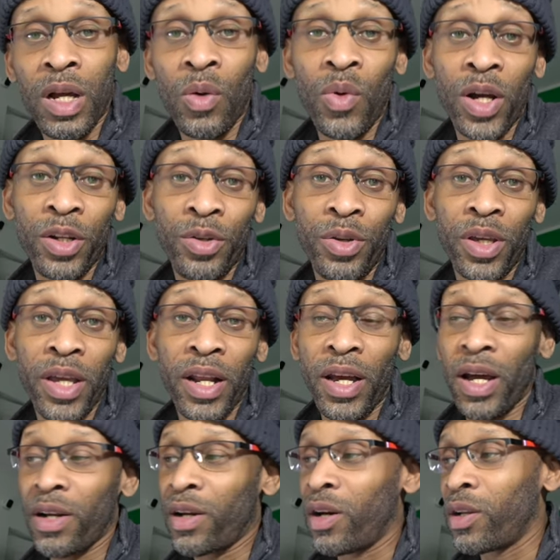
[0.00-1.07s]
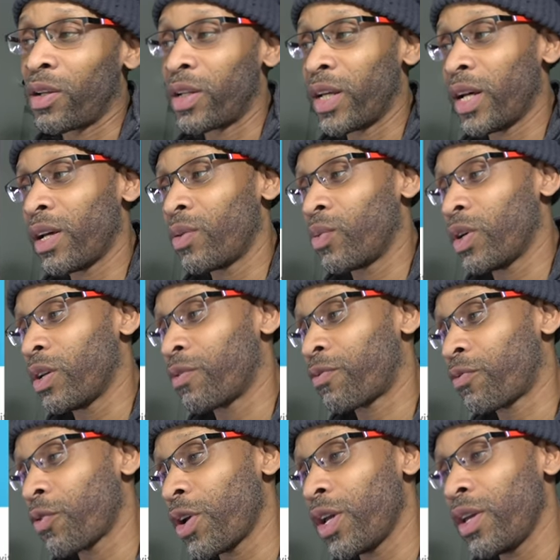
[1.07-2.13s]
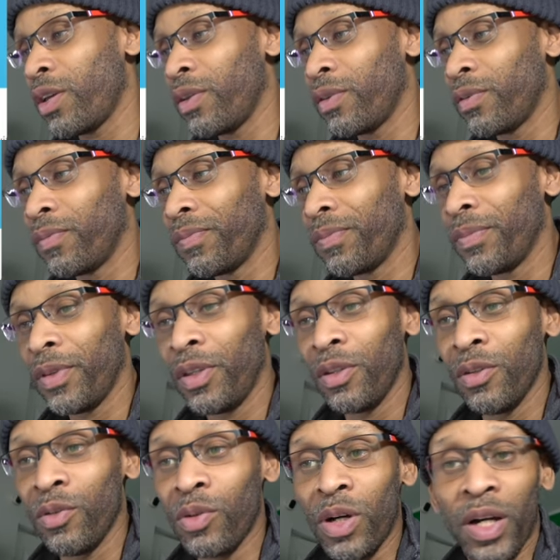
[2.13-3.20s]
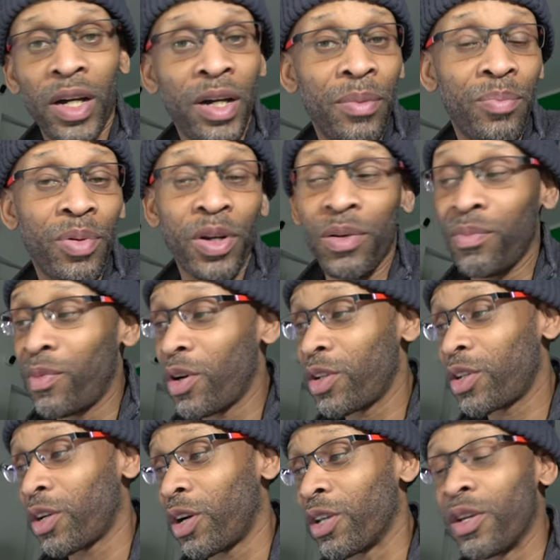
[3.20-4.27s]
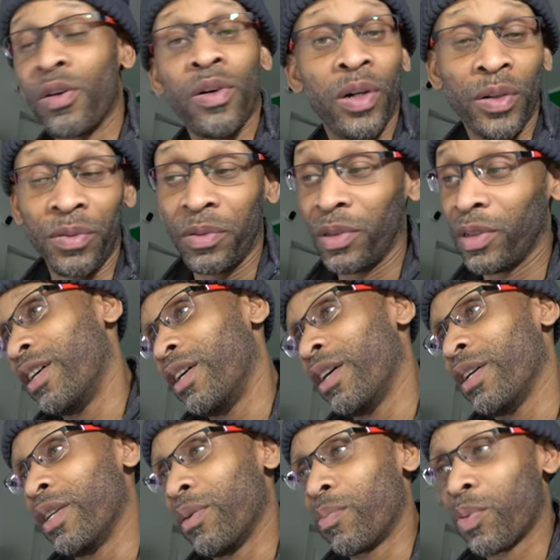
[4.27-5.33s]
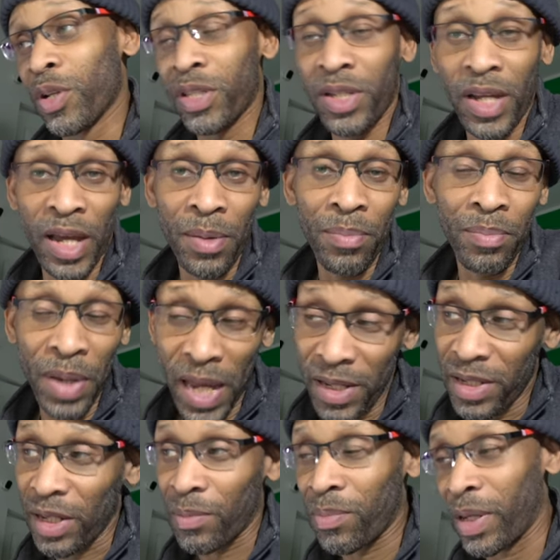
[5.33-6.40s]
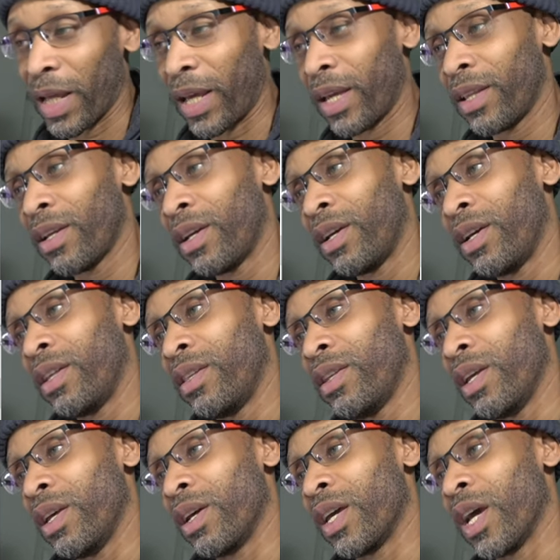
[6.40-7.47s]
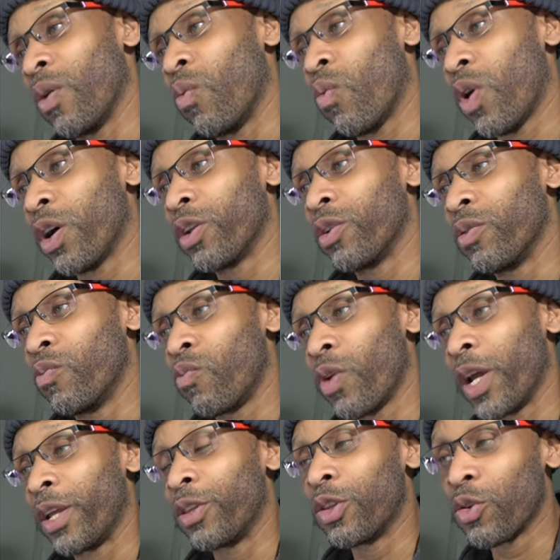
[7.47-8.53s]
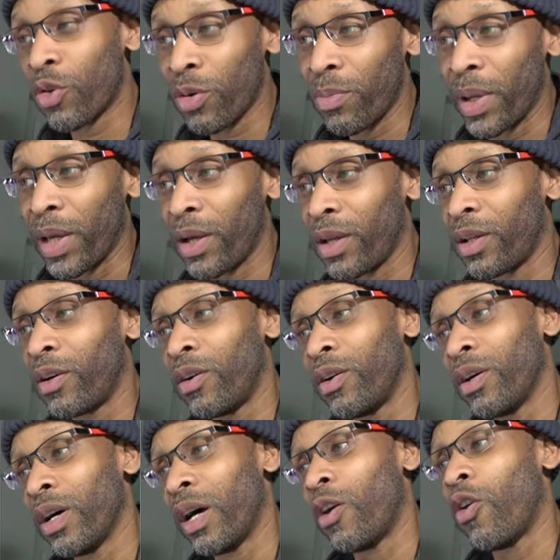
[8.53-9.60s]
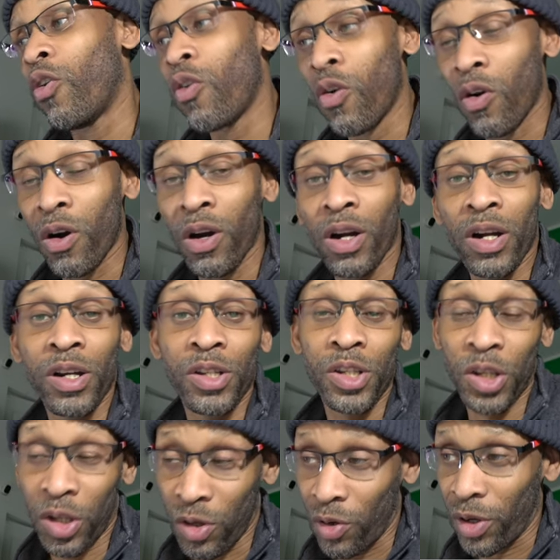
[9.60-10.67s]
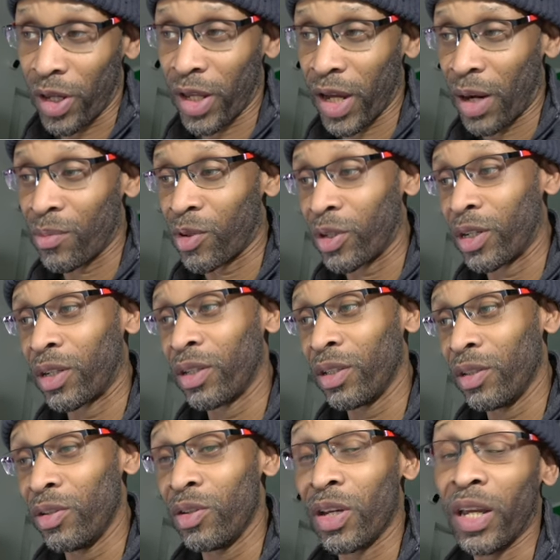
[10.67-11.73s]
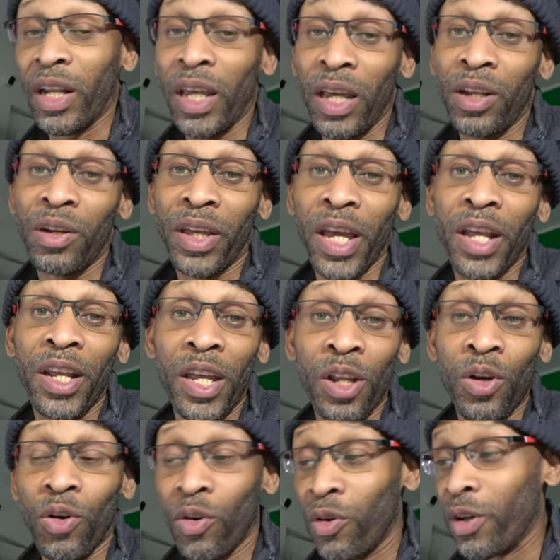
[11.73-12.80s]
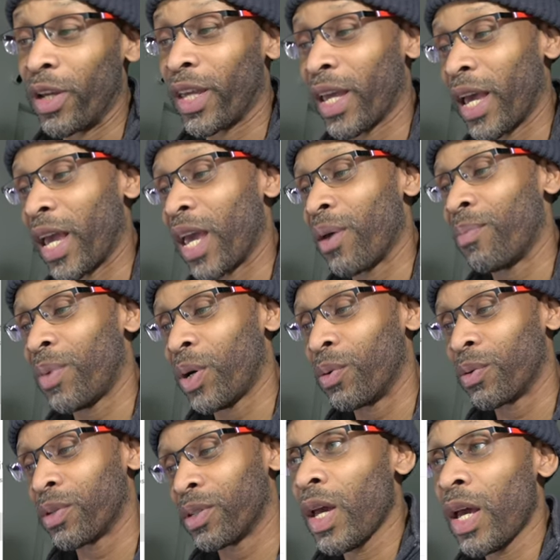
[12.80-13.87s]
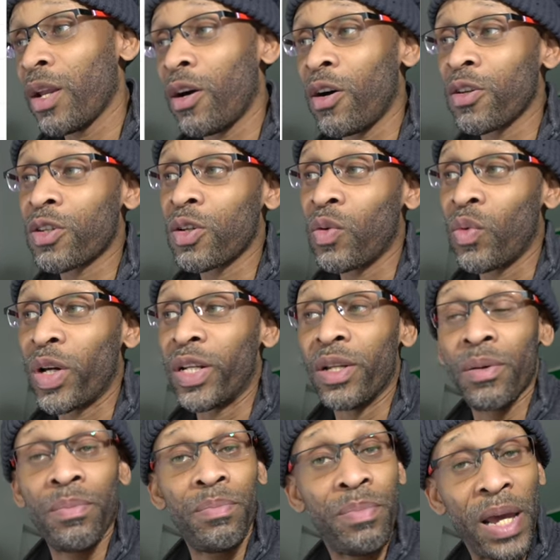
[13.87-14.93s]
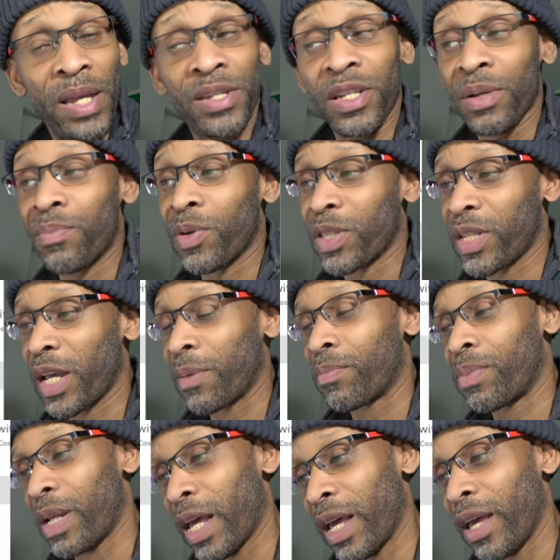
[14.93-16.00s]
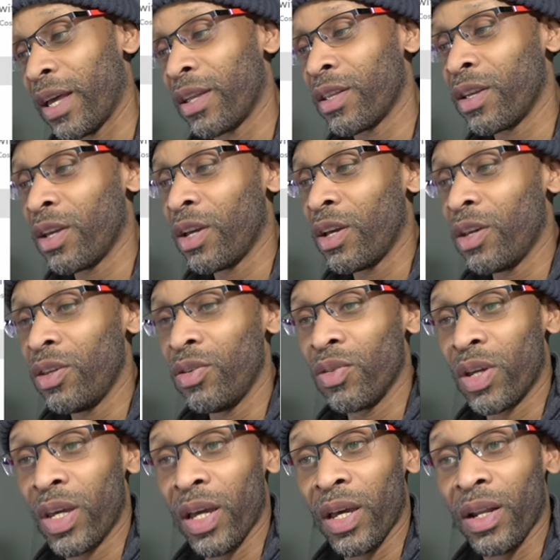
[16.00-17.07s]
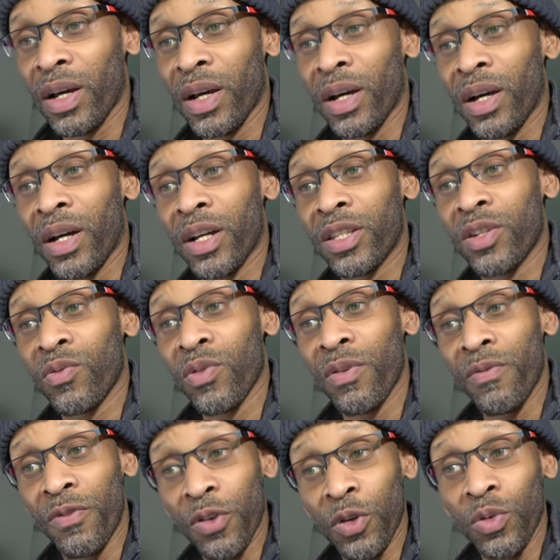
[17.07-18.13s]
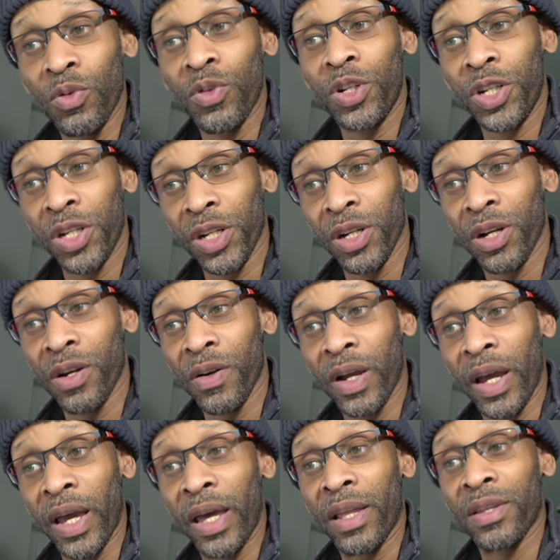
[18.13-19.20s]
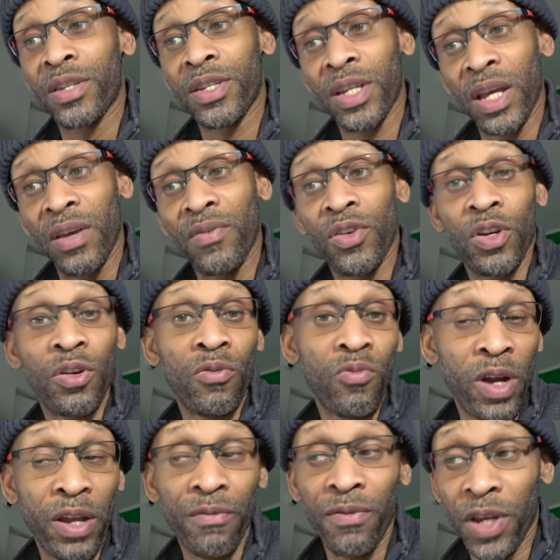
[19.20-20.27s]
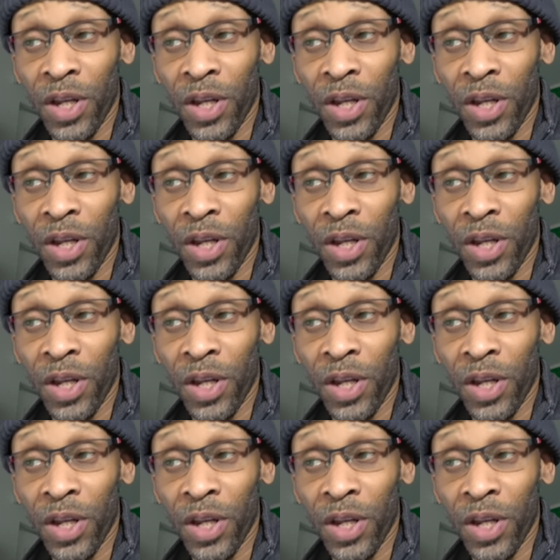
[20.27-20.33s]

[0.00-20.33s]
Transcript: Now, what do you get out of all of that? Well, free, you are pretty much on your own. On the Protect Basic plan, then you get one Ring doorbell or a security camera. You can either get either or, you can't get both. And also with the Basic Protect plan, you get uh, to review, share, and save your Ring